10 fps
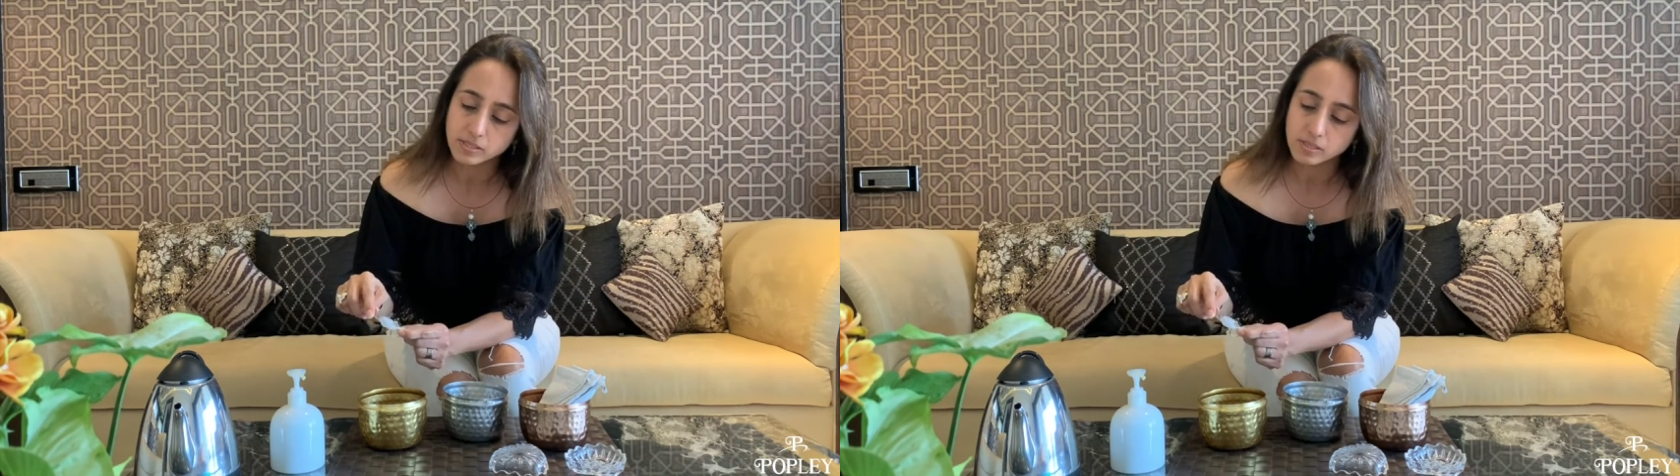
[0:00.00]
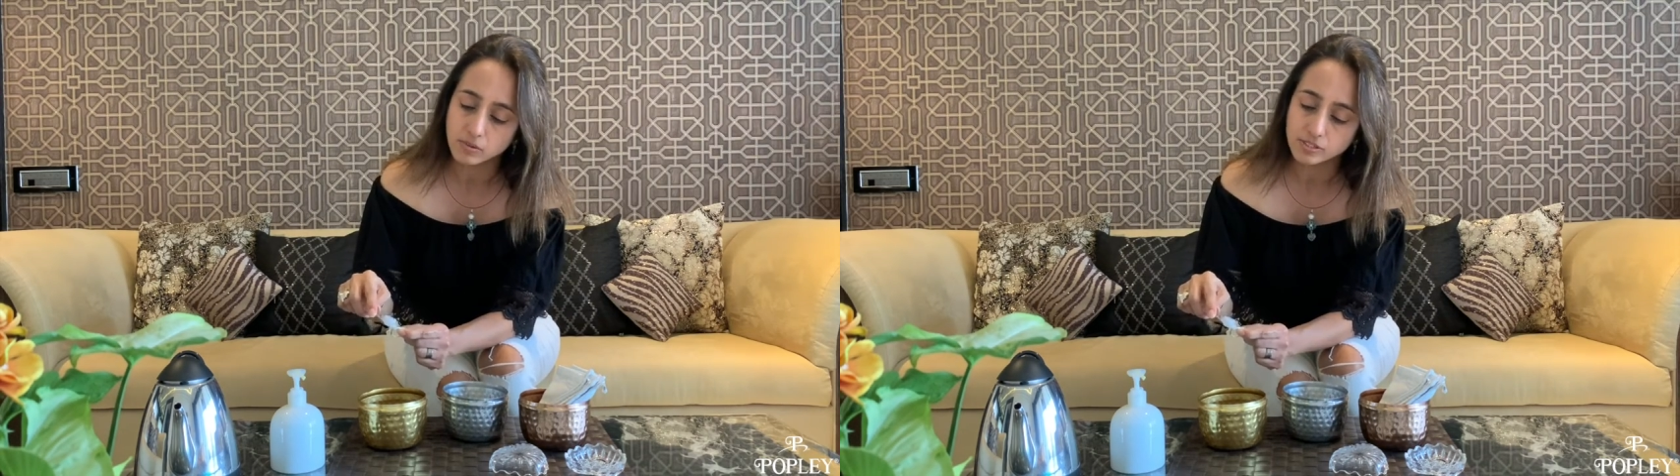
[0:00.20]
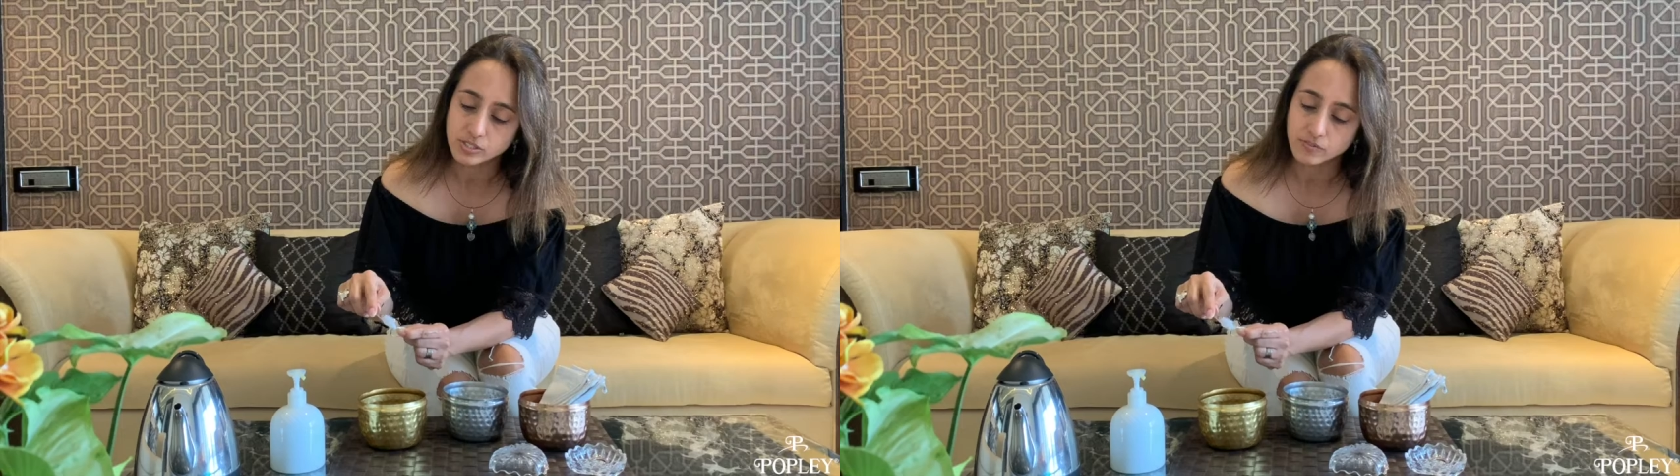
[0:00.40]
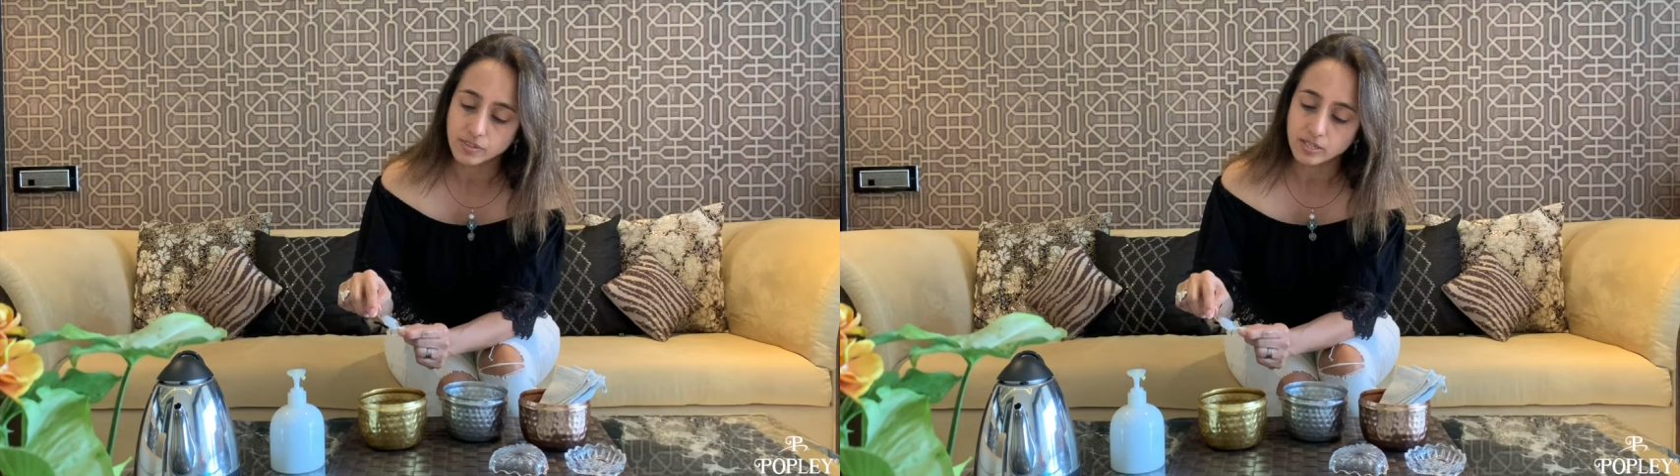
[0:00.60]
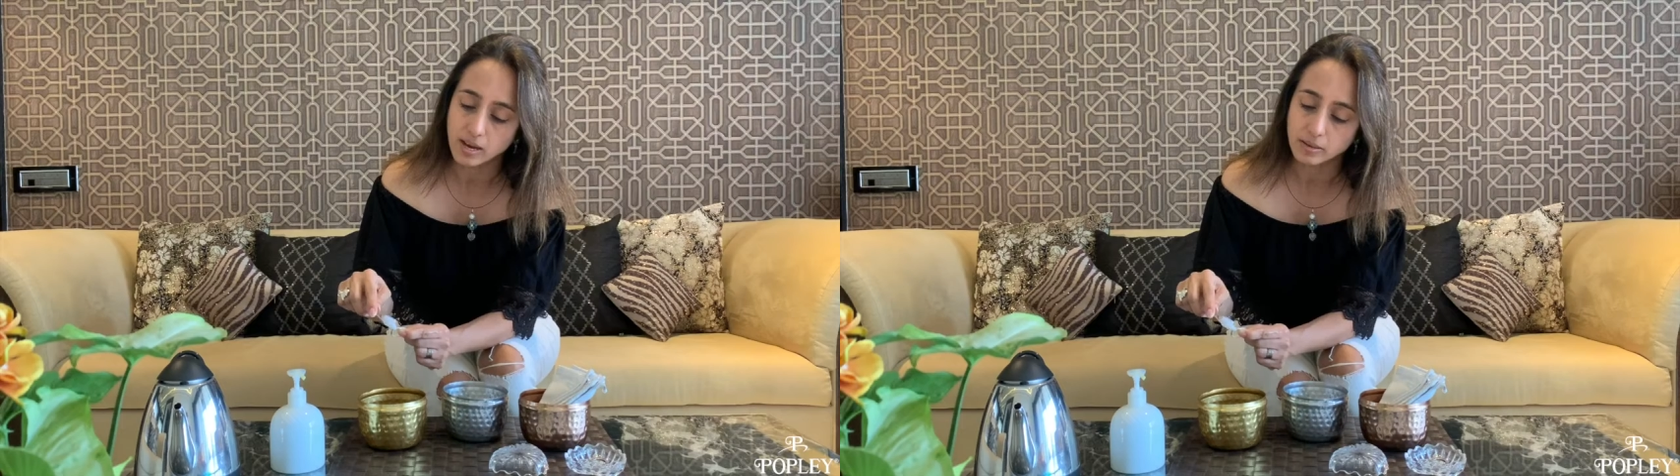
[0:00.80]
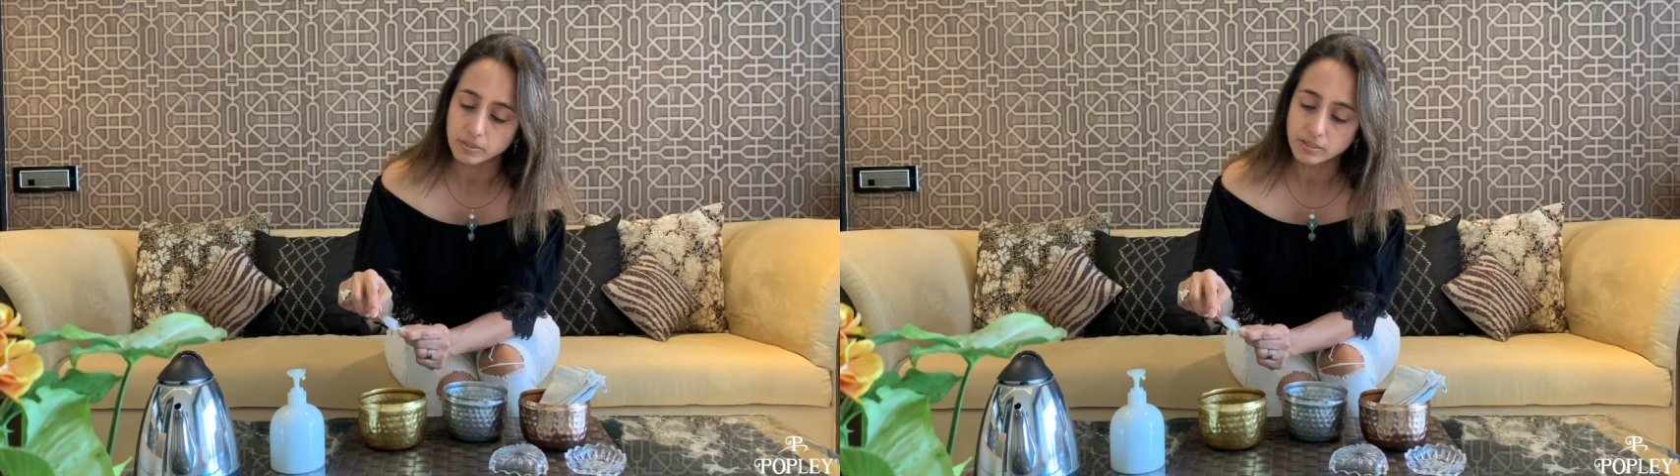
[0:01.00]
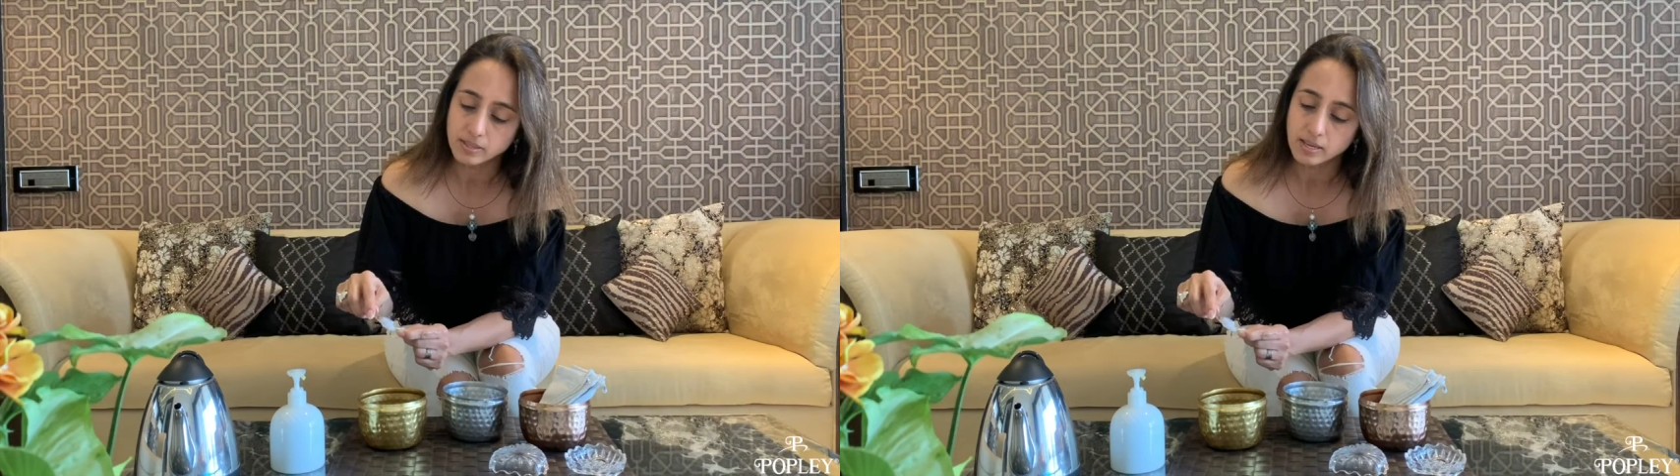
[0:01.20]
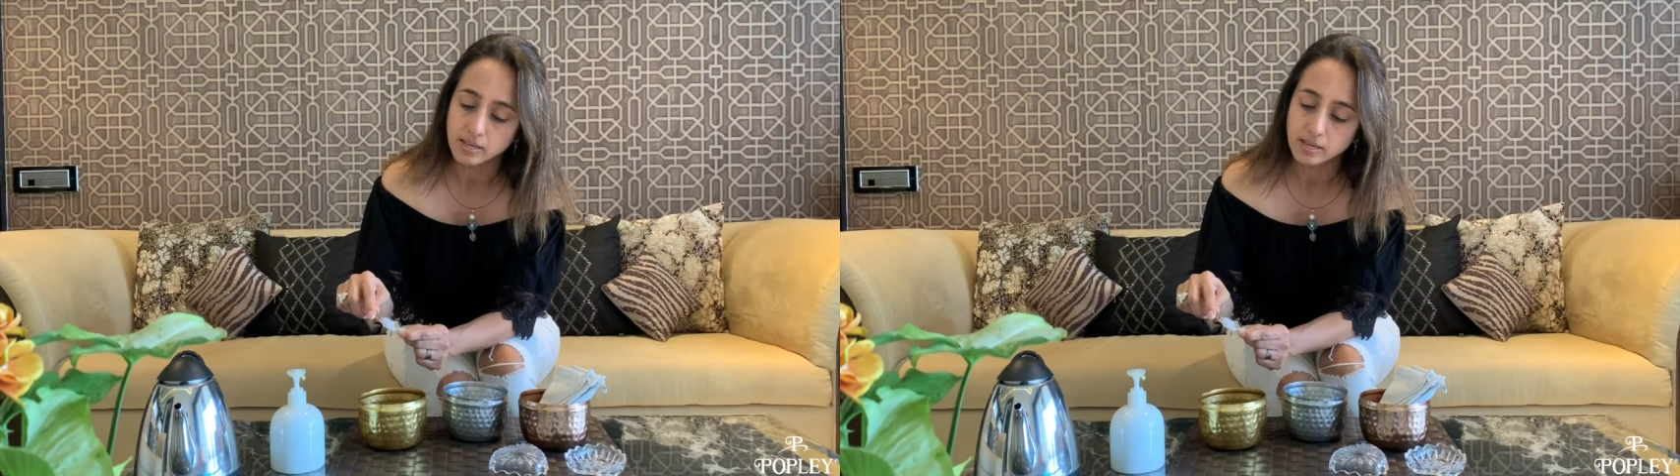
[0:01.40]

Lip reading: surface of the diamond